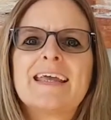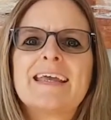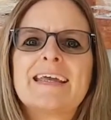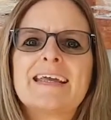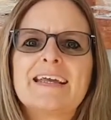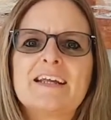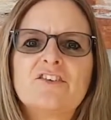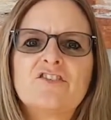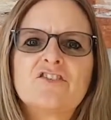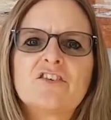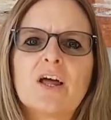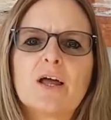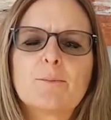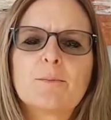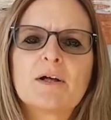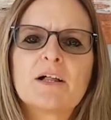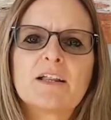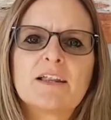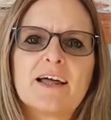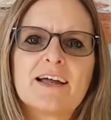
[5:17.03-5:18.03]
Each time
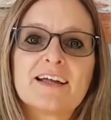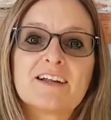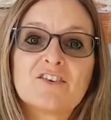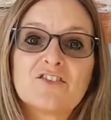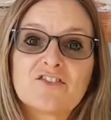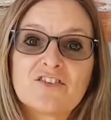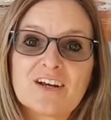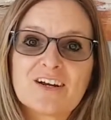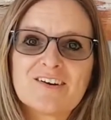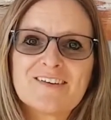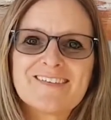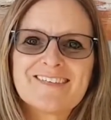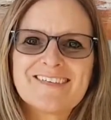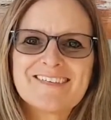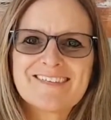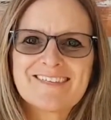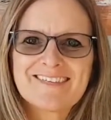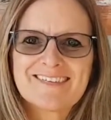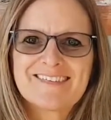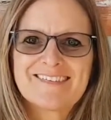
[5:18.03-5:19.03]
a client shares
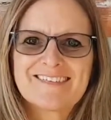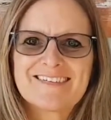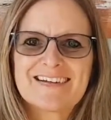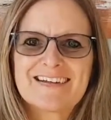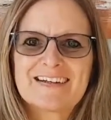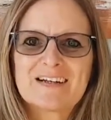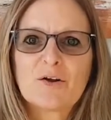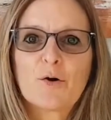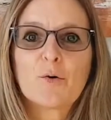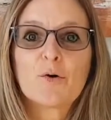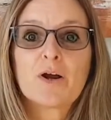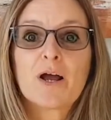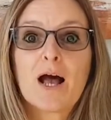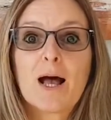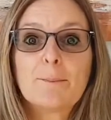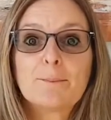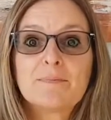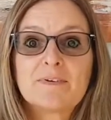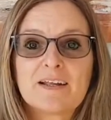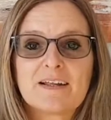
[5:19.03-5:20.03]
his listing or
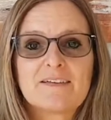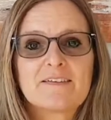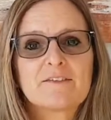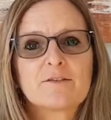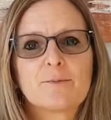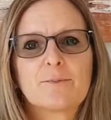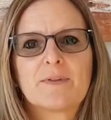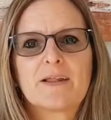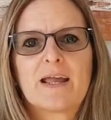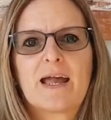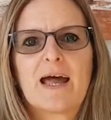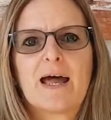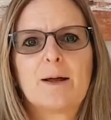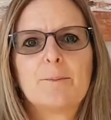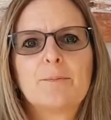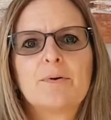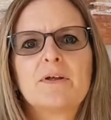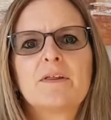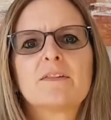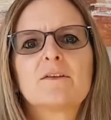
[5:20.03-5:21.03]
updates from the
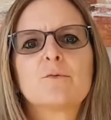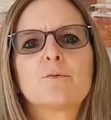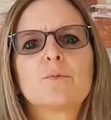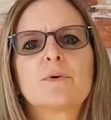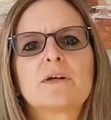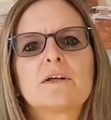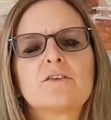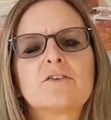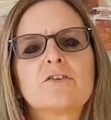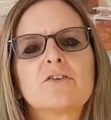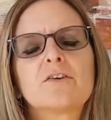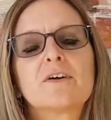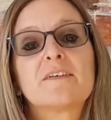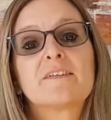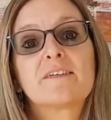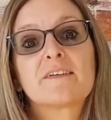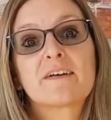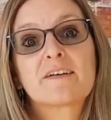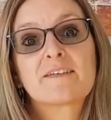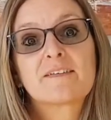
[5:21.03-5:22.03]
app, the realtor
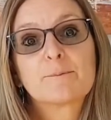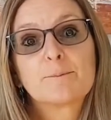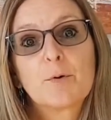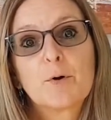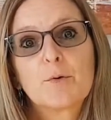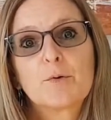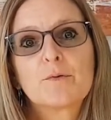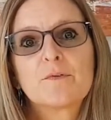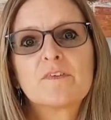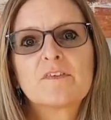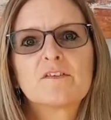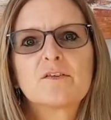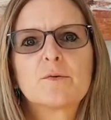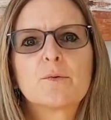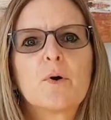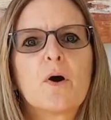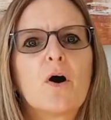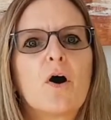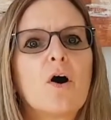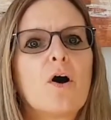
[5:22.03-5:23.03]
is exposed
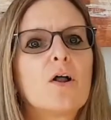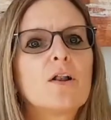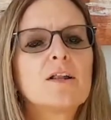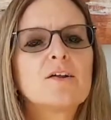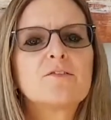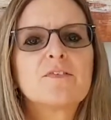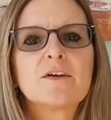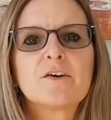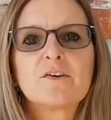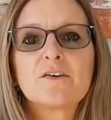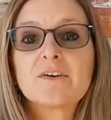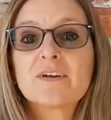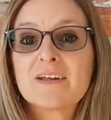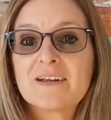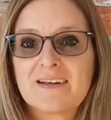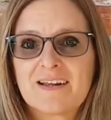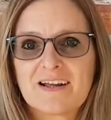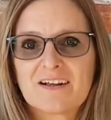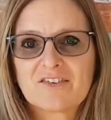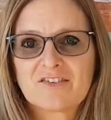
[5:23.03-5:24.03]
to all of their
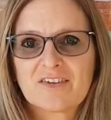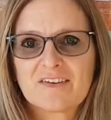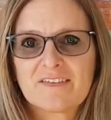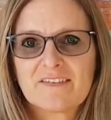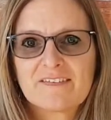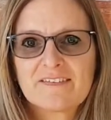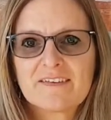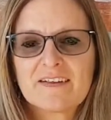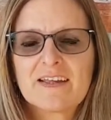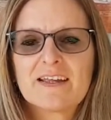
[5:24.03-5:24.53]
connections,